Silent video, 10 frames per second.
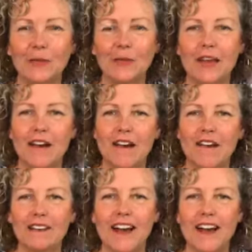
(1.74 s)
Here we
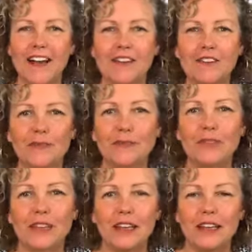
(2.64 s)
are live.
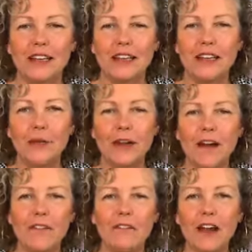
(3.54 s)
Here we
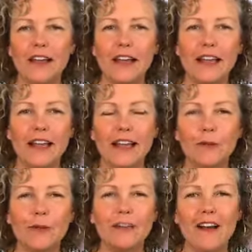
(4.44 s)
are Friday
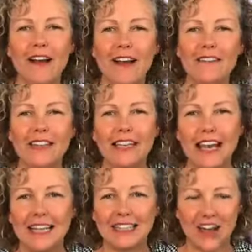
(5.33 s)
and we're live
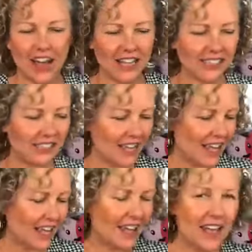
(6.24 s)
again, guys.
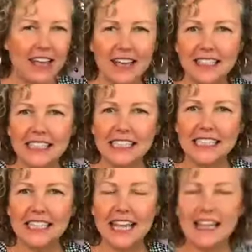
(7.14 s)
And
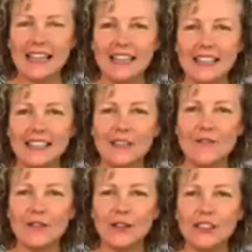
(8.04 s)
today is
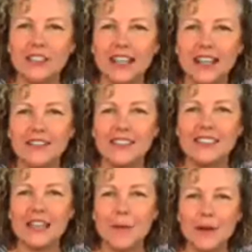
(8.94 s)
the first day of
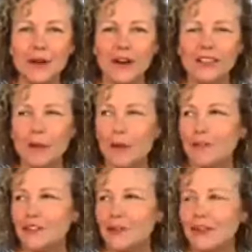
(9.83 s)
summer
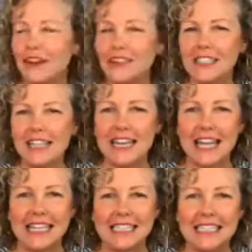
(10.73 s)
of
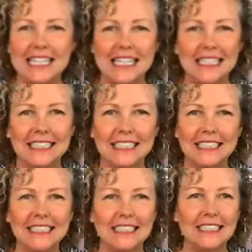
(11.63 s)
2019.
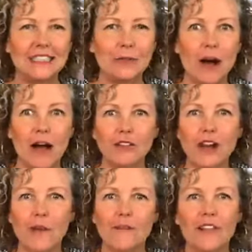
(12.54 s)
Wow,
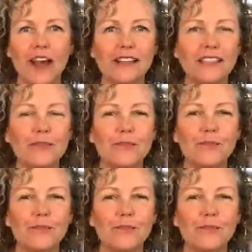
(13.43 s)
time flies.